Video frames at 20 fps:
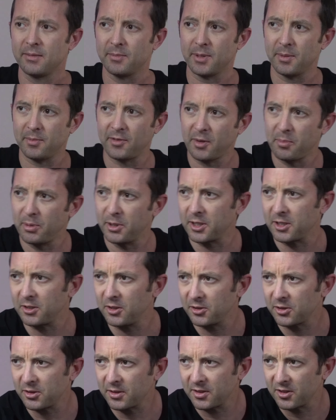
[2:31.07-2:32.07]
And if I put it
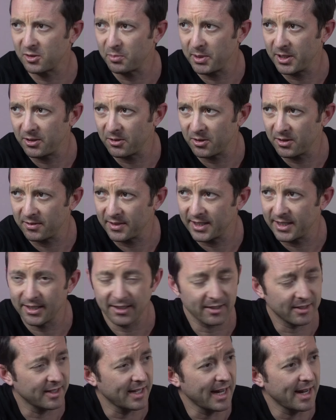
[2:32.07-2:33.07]
closer to the speaker over
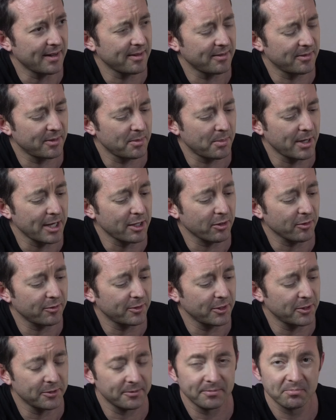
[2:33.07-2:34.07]
here, the
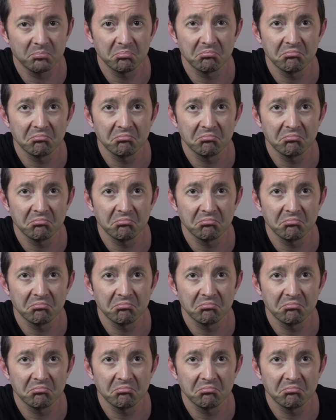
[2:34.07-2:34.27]
microphone.